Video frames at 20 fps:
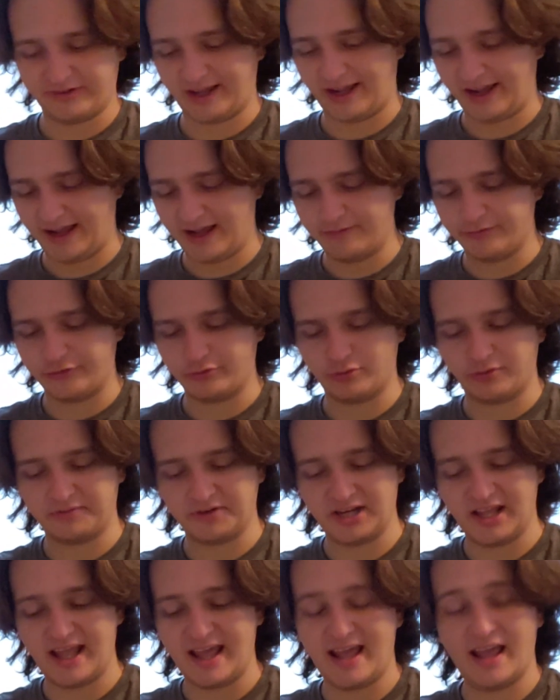I have sort of
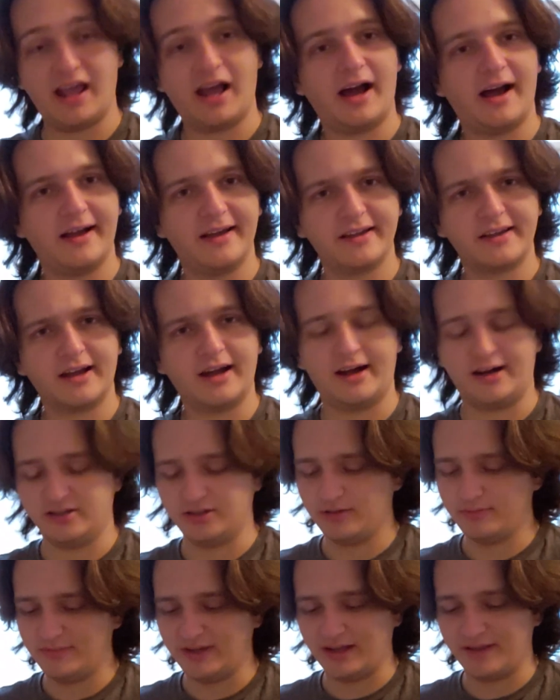an AI column,